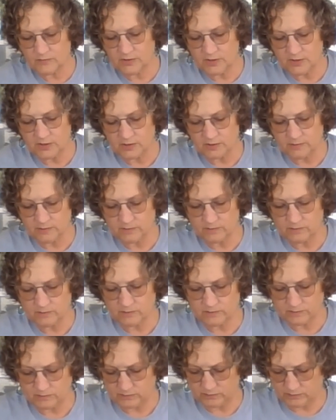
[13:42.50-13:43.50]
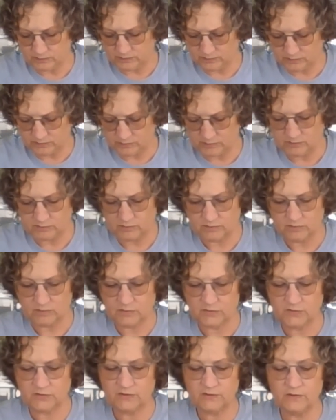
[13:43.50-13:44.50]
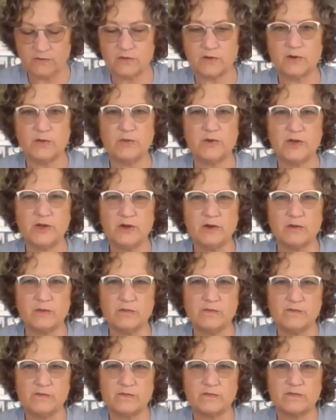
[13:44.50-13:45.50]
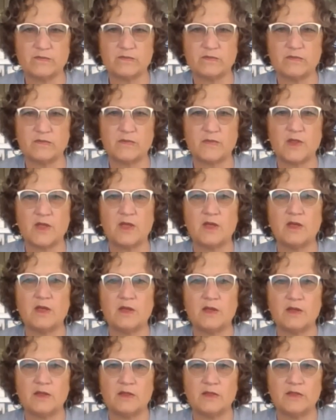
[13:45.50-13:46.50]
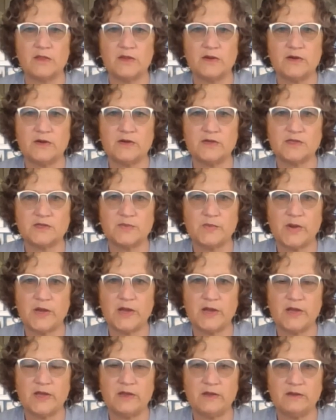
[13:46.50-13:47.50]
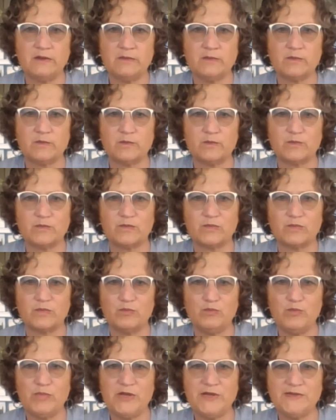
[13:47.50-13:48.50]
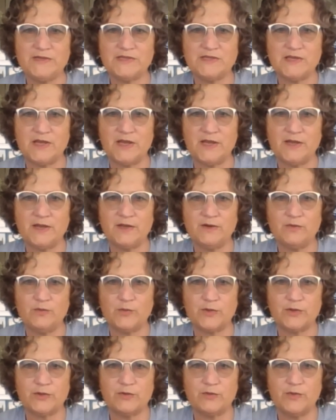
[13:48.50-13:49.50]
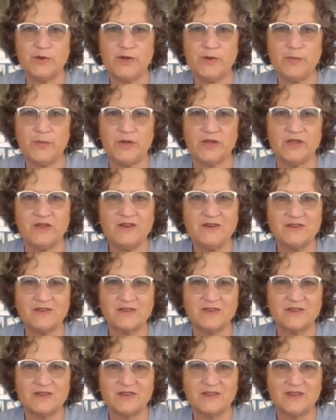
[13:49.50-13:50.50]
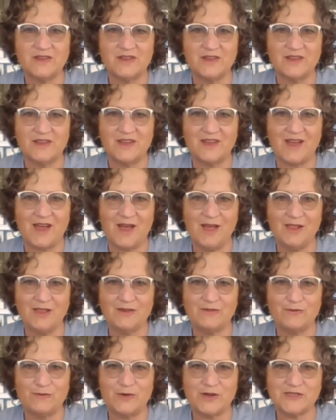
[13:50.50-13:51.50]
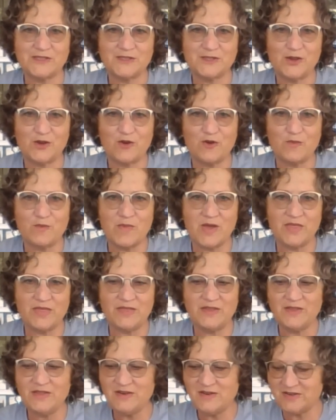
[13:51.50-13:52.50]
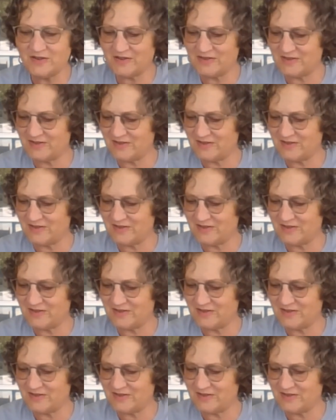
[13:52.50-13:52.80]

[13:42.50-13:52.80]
Okay, so there we go. There's my peace sign with green paint, alla fresco method,